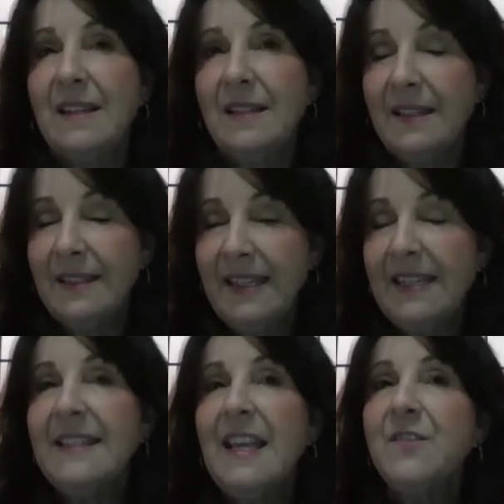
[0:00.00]

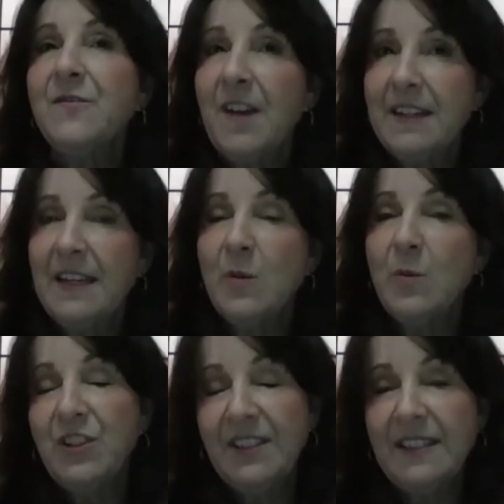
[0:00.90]
DSEG funding,
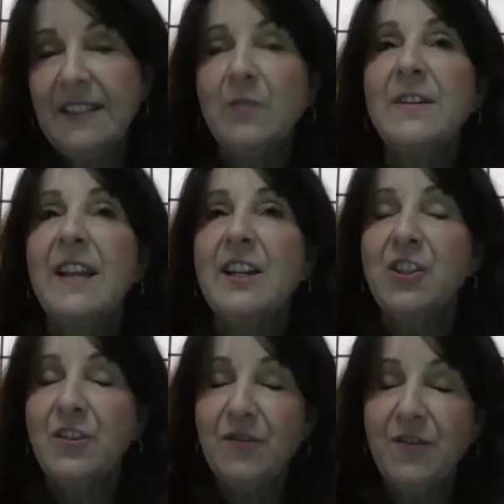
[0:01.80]
which is
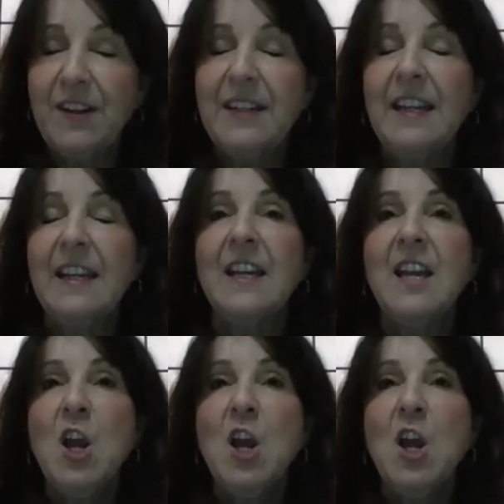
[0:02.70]
desegregation funding,